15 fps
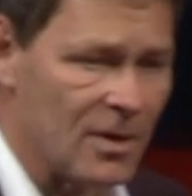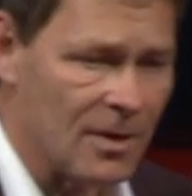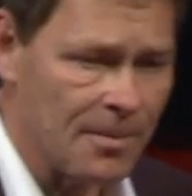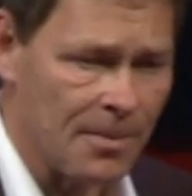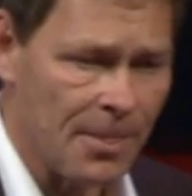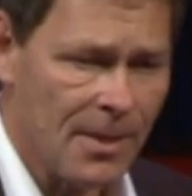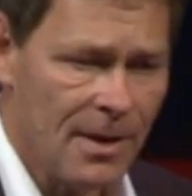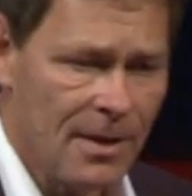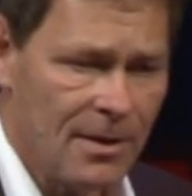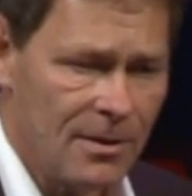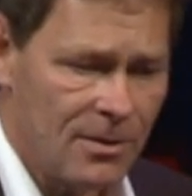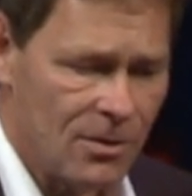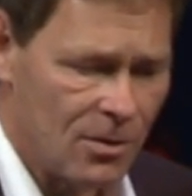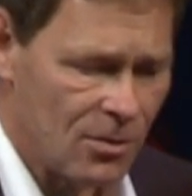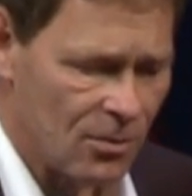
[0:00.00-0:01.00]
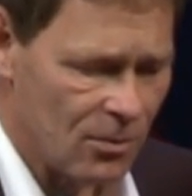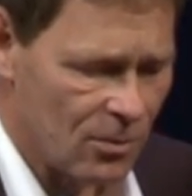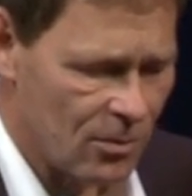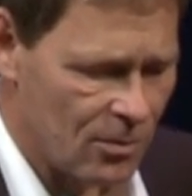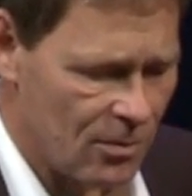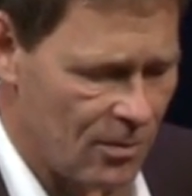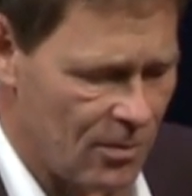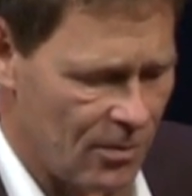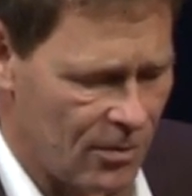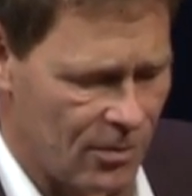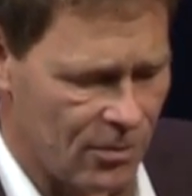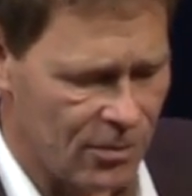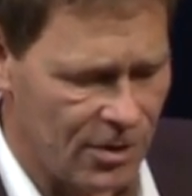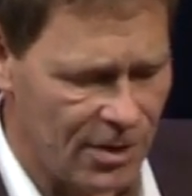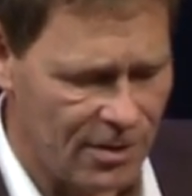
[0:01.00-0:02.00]
um, you,
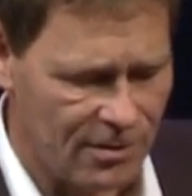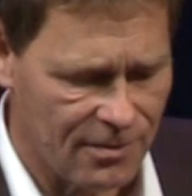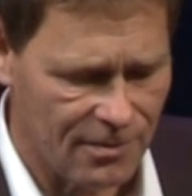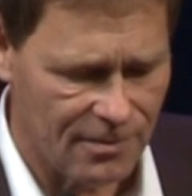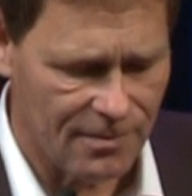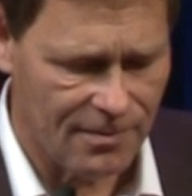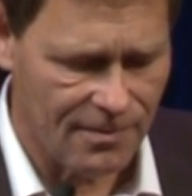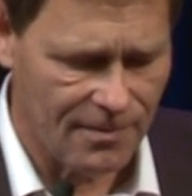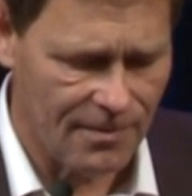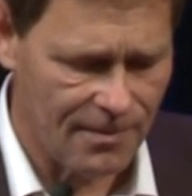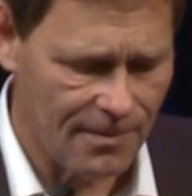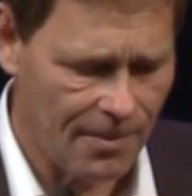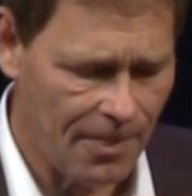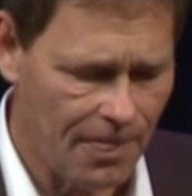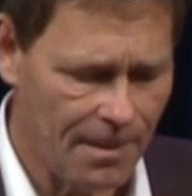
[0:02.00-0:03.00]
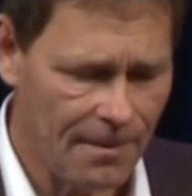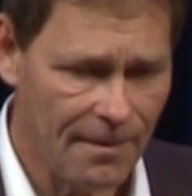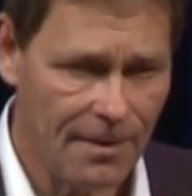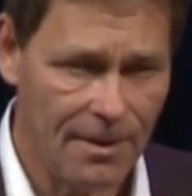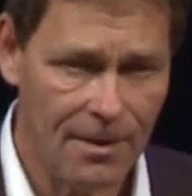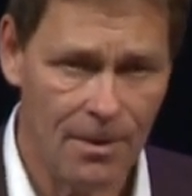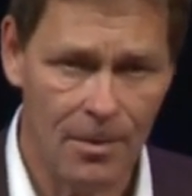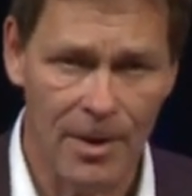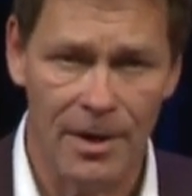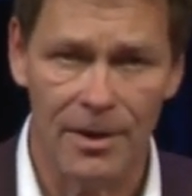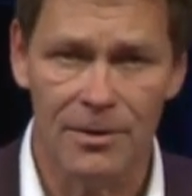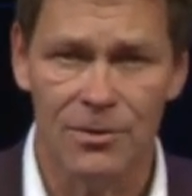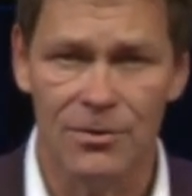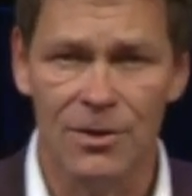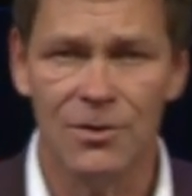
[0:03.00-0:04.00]
you need,
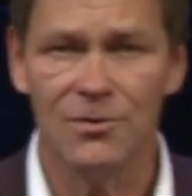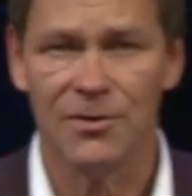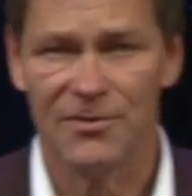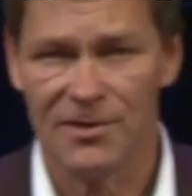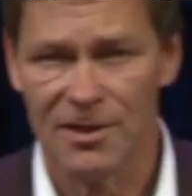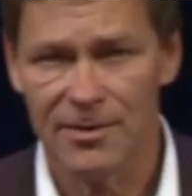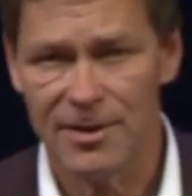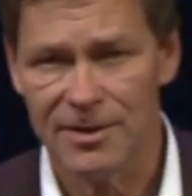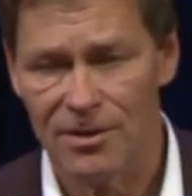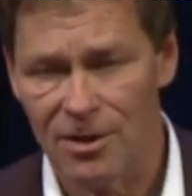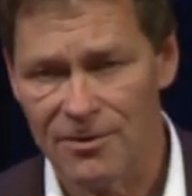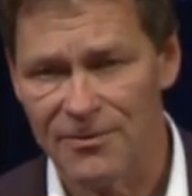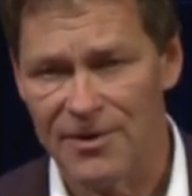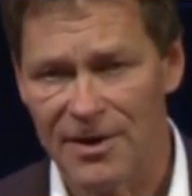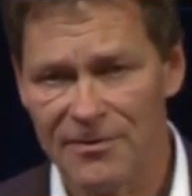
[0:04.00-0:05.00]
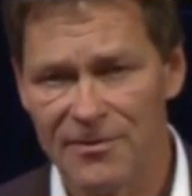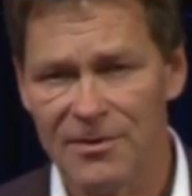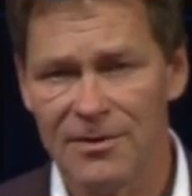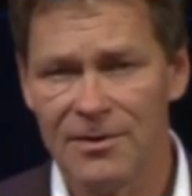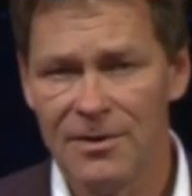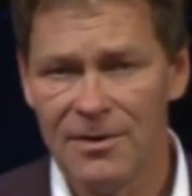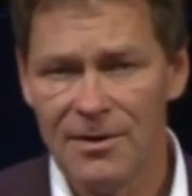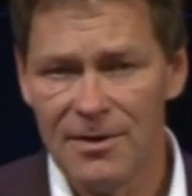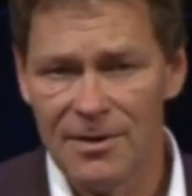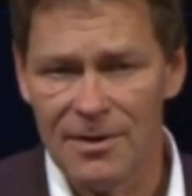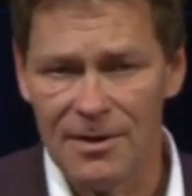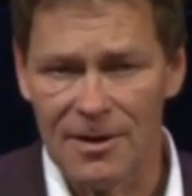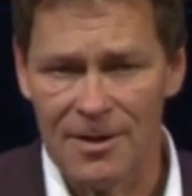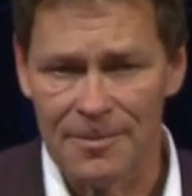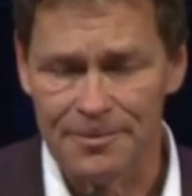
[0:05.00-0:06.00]
well, you need to accelerate a lot faster.
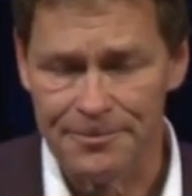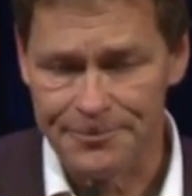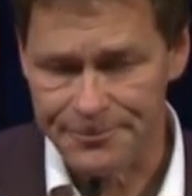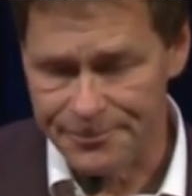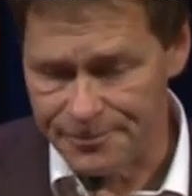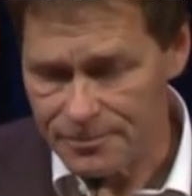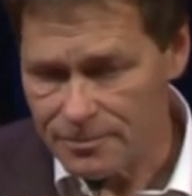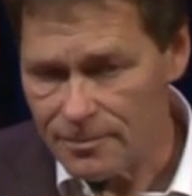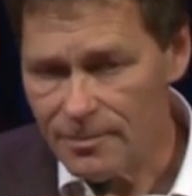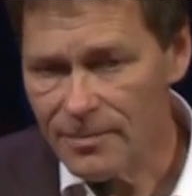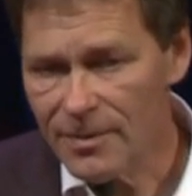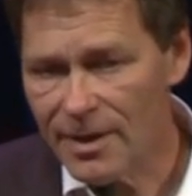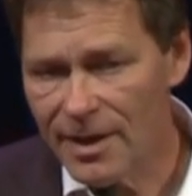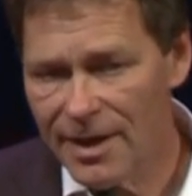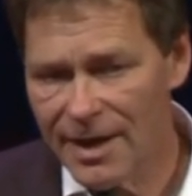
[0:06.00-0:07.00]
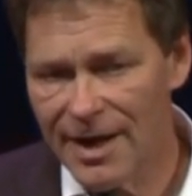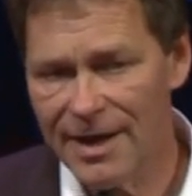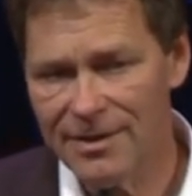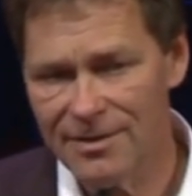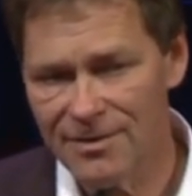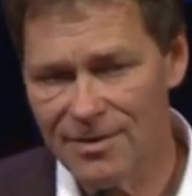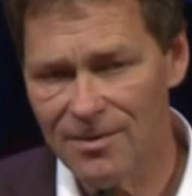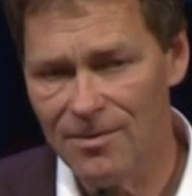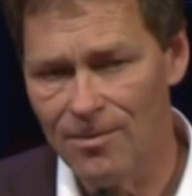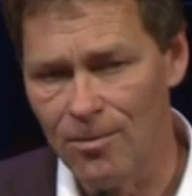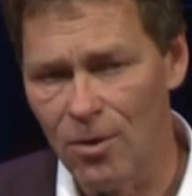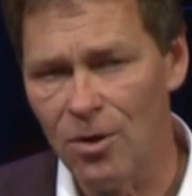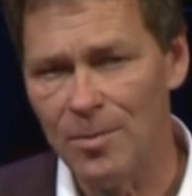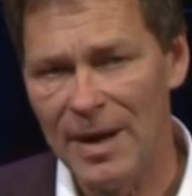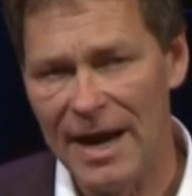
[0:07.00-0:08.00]
Um, and
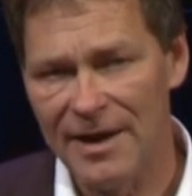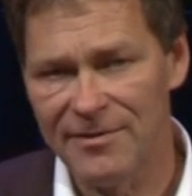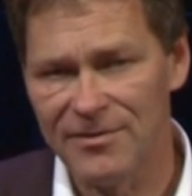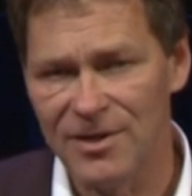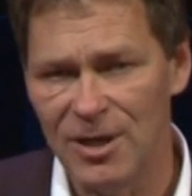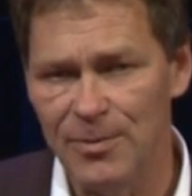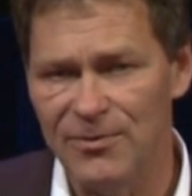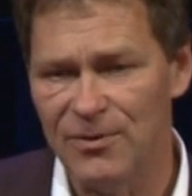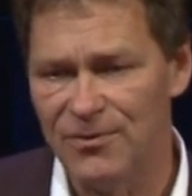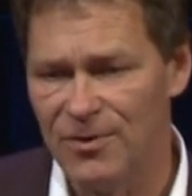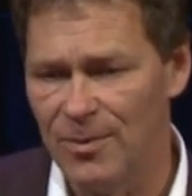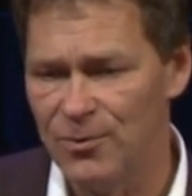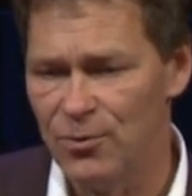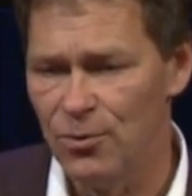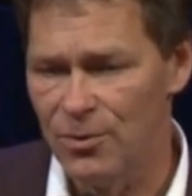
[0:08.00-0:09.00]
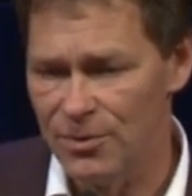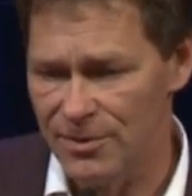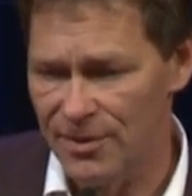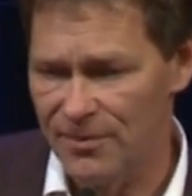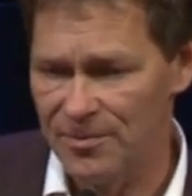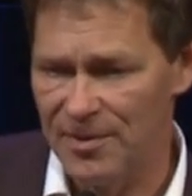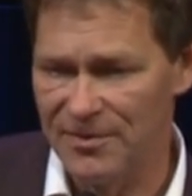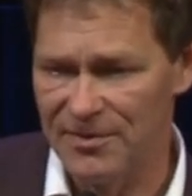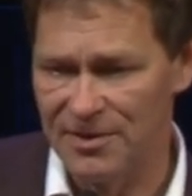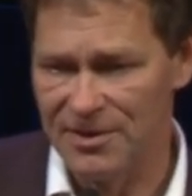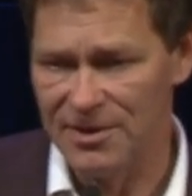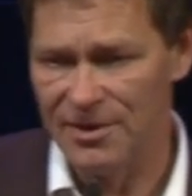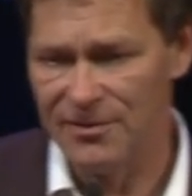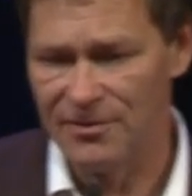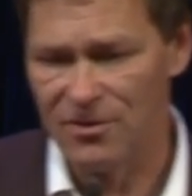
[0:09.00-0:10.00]
more mass keeps you from doing this,
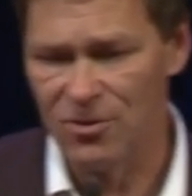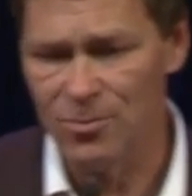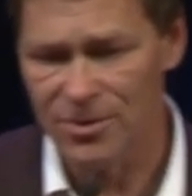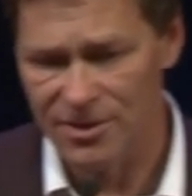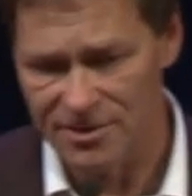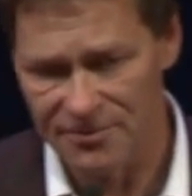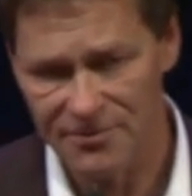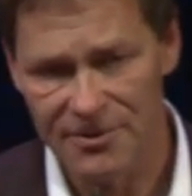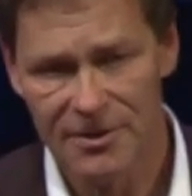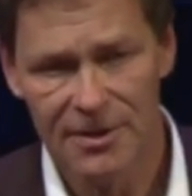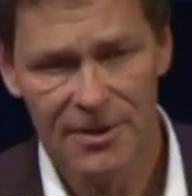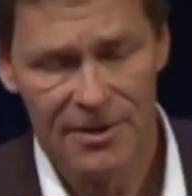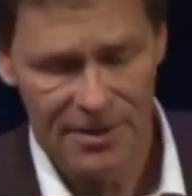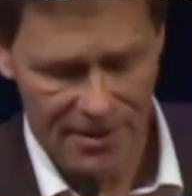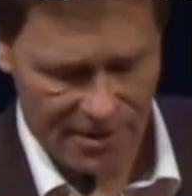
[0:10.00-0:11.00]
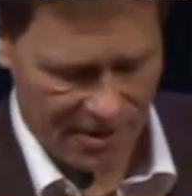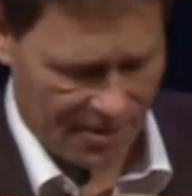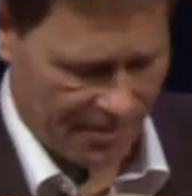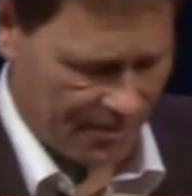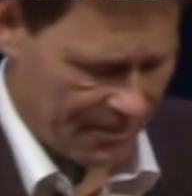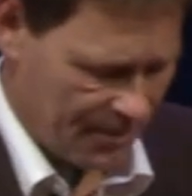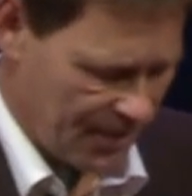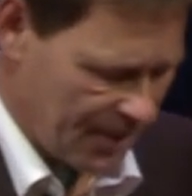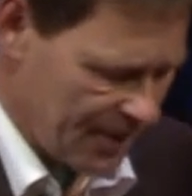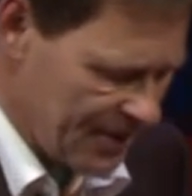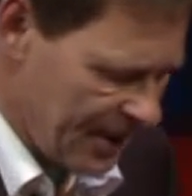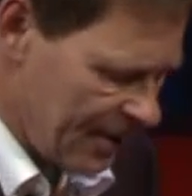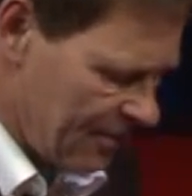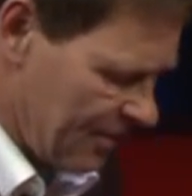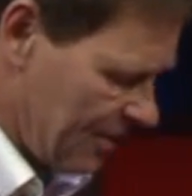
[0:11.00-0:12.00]
basically. It's accumulative um, in the
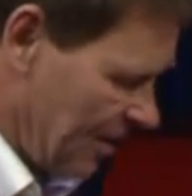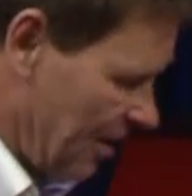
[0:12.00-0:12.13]
end of the